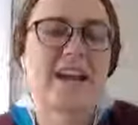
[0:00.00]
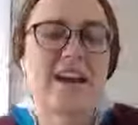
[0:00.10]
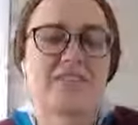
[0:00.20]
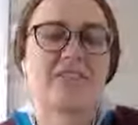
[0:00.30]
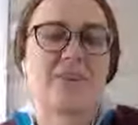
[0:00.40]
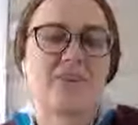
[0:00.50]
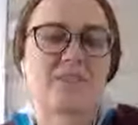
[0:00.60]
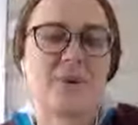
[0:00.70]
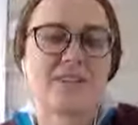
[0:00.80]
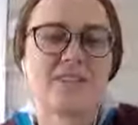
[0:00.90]
cover those
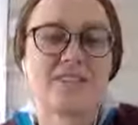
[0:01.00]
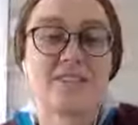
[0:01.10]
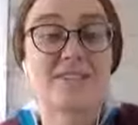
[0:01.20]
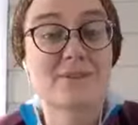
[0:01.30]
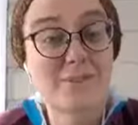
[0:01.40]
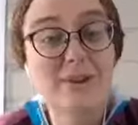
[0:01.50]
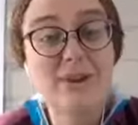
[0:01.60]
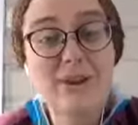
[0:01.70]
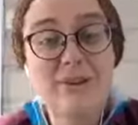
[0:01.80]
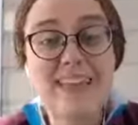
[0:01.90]
questions
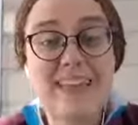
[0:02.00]
tomorrow